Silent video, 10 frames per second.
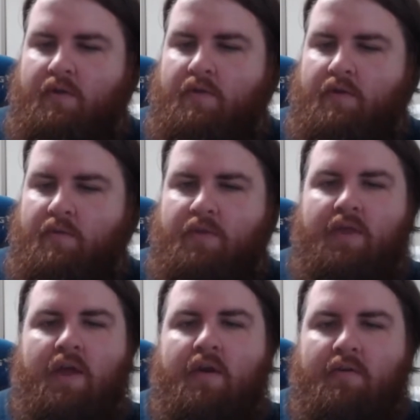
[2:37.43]
So with
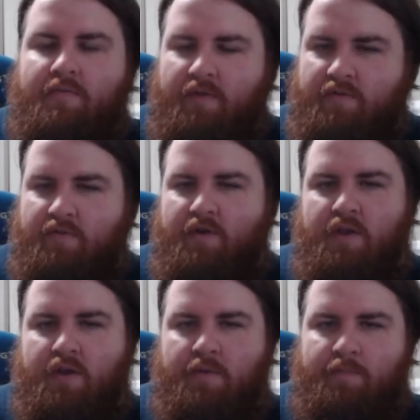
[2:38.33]
our first rocket
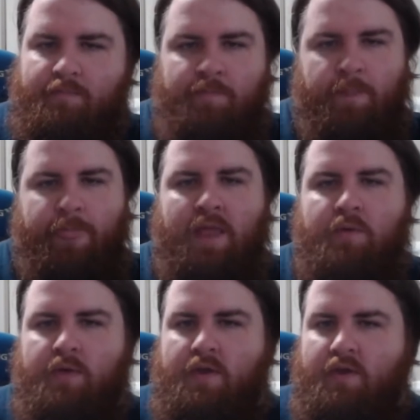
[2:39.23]
here,
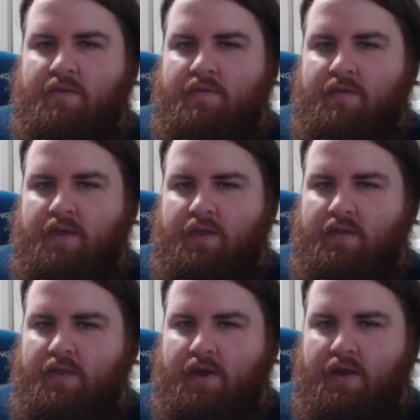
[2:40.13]
we can see
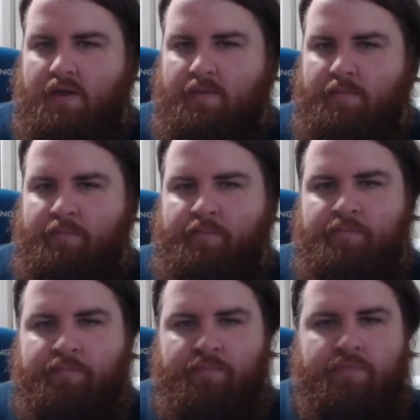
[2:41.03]
that
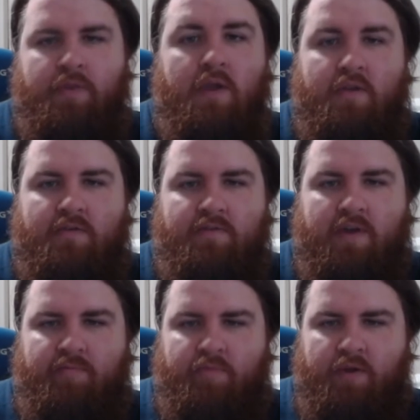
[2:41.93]
it
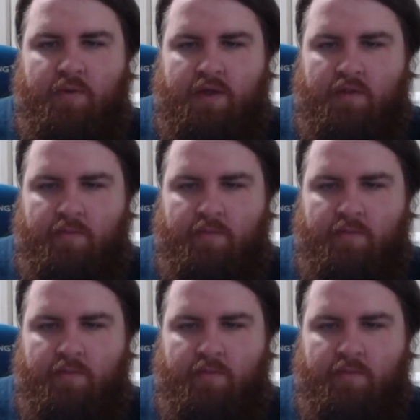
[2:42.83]
survived pretty well.